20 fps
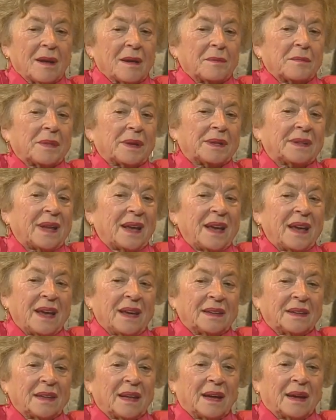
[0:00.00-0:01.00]
But they
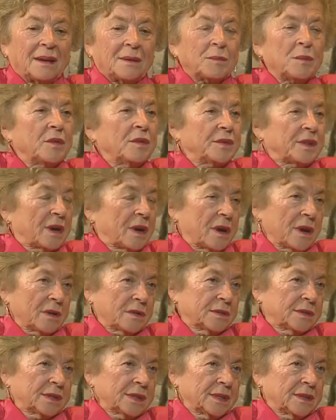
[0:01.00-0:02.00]
had a movie
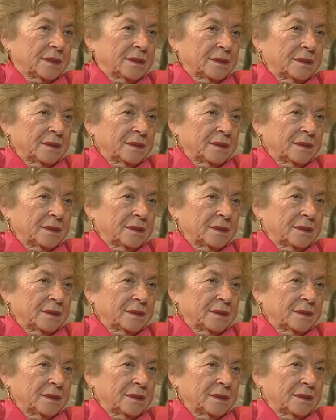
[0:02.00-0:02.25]
house,